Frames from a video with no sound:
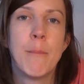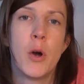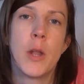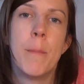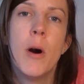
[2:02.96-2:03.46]

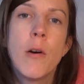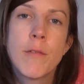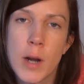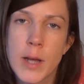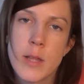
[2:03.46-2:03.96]
on a pot of
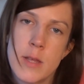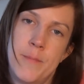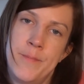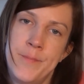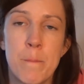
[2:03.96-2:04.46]
rice.
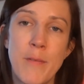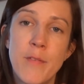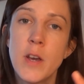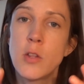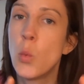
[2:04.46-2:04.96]
My
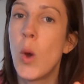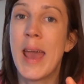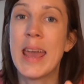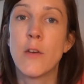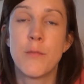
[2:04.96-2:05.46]
first
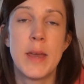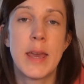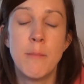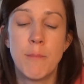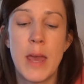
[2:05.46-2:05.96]
way of
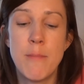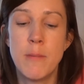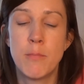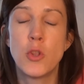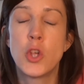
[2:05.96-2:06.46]

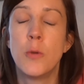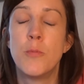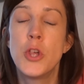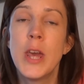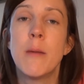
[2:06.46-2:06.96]
keeping Booktube
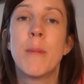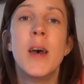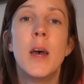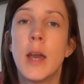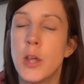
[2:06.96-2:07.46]
cheap
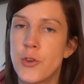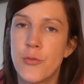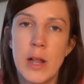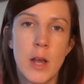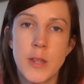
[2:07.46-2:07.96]
is to
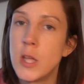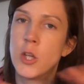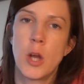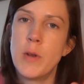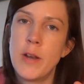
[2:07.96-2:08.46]
realise that you
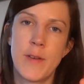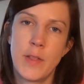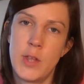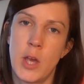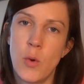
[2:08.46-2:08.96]
don't need
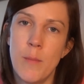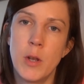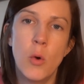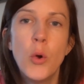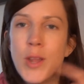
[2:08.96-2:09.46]
fancy
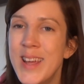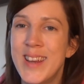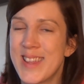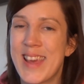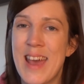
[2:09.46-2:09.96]
equipment. All you need
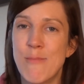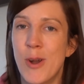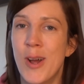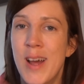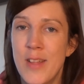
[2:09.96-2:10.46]
is a
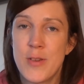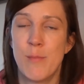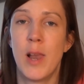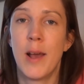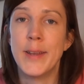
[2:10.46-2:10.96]
camera and some
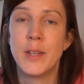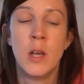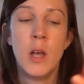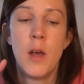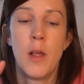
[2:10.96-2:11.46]
light.
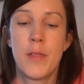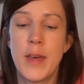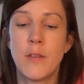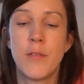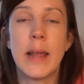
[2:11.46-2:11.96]

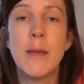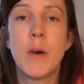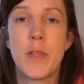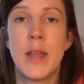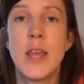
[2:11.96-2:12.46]
Thankfully,
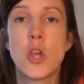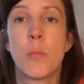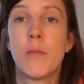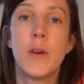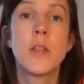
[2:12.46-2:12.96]
Mother Nature
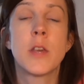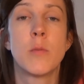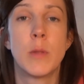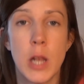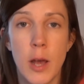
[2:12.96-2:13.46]
provides us
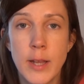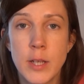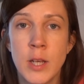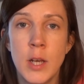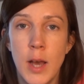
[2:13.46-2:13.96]
with
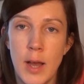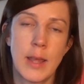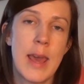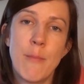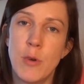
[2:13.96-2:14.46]
light, and
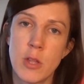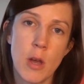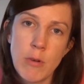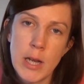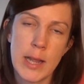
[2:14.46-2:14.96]
cameras are
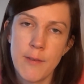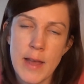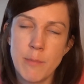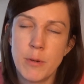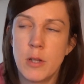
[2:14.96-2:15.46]
readily
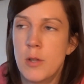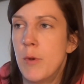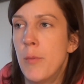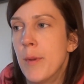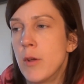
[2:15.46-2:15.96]
available
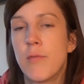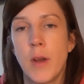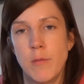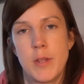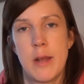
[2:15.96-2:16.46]
on most
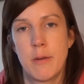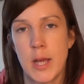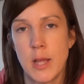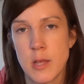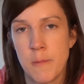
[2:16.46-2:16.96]
phones
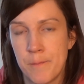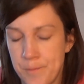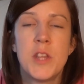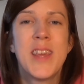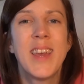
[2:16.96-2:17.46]
nowadays.
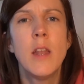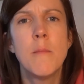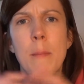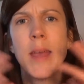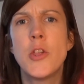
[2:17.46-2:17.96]
The
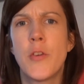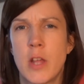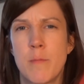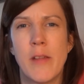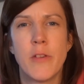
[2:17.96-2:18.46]
second major
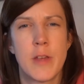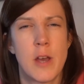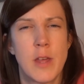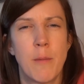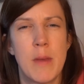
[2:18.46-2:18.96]
expense that I
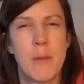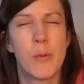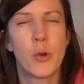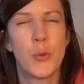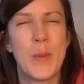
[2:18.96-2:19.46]
think people
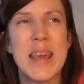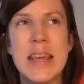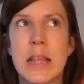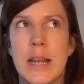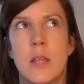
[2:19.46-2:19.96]
could be
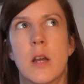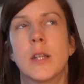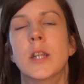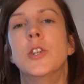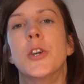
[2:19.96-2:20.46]
easily
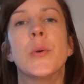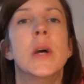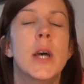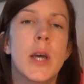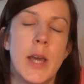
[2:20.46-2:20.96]
sucked into
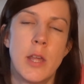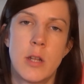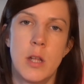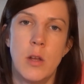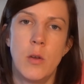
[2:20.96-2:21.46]
is
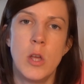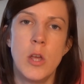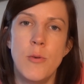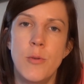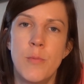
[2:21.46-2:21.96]
to